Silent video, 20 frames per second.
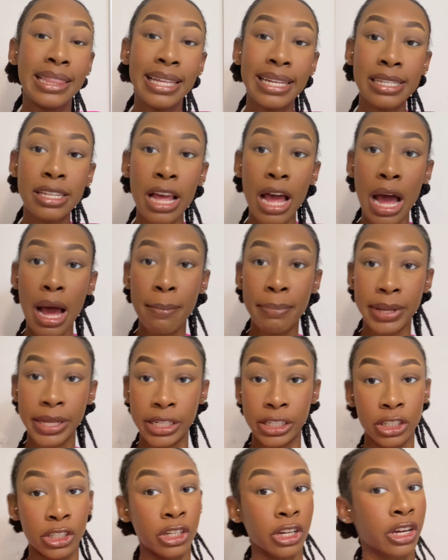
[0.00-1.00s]
this app
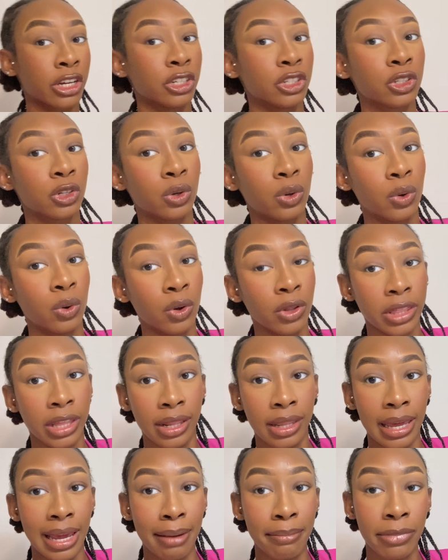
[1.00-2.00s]
is to control the
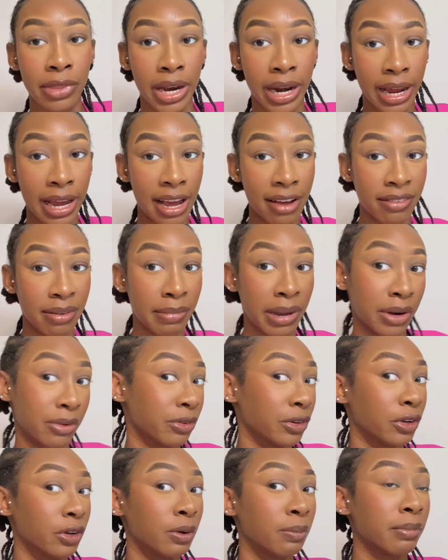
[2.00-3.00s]
lamp that I have in my
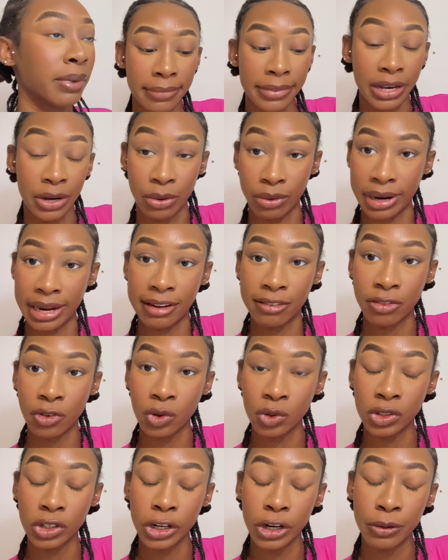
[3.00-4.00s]
room. The gray
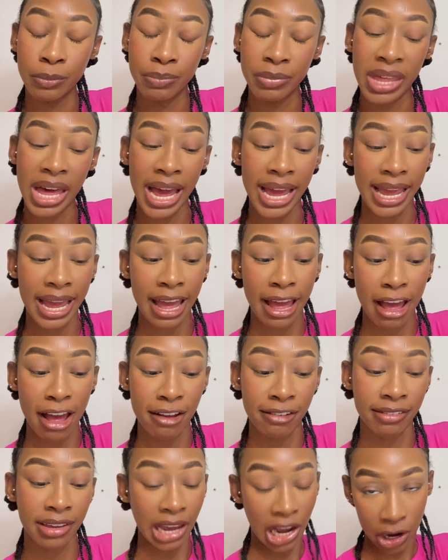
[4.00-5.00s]
folder, I
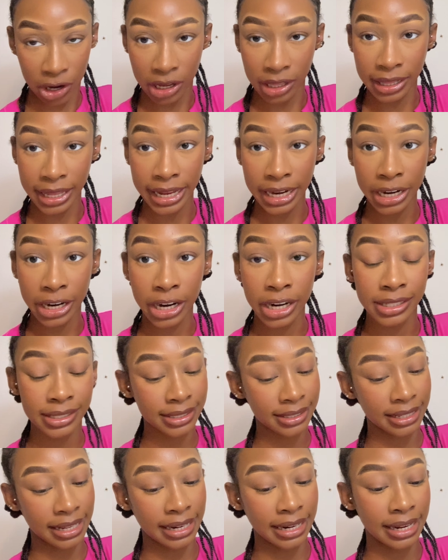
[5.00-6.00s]
have calculator,
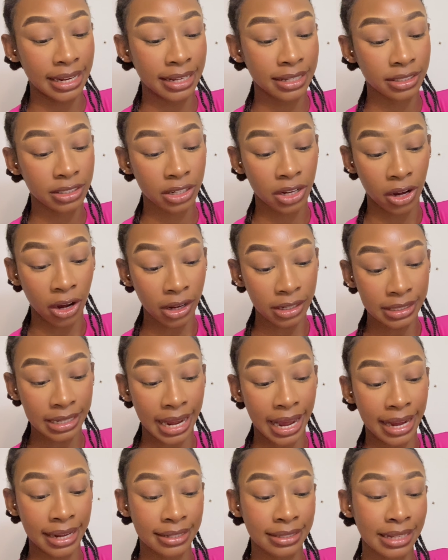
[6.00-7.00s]
settings,
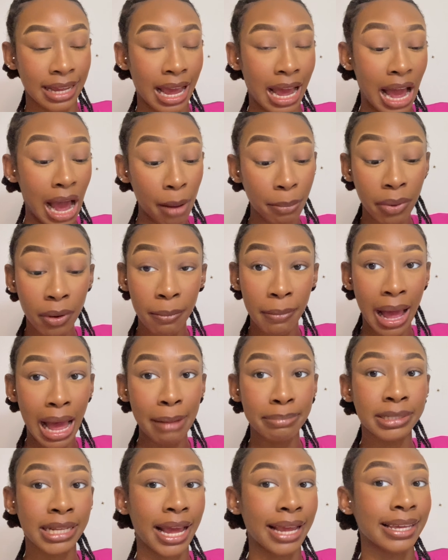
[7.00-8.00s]
contacts, Apple
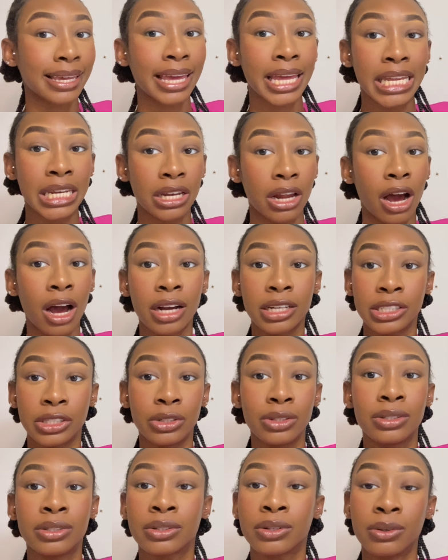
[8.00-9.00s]
Maps. I cannot
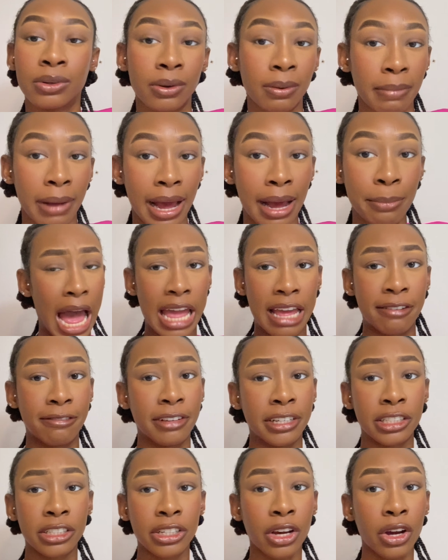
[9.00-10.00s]
use Google Maps. I have
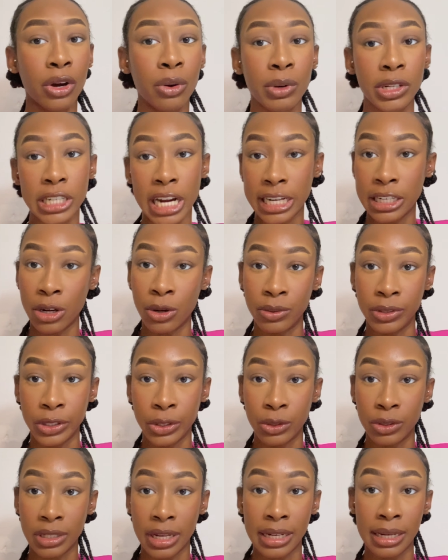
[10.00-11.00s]
Visco, which I don't
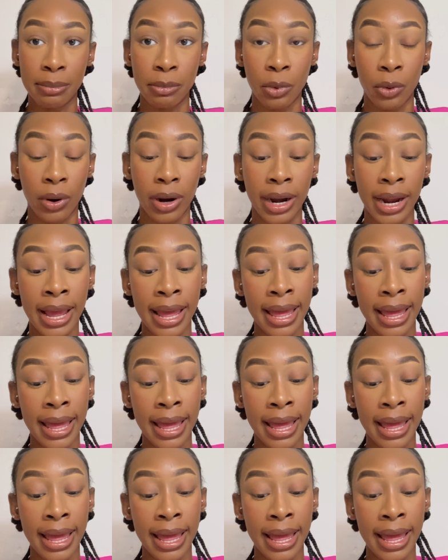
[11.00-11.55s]
use anymore,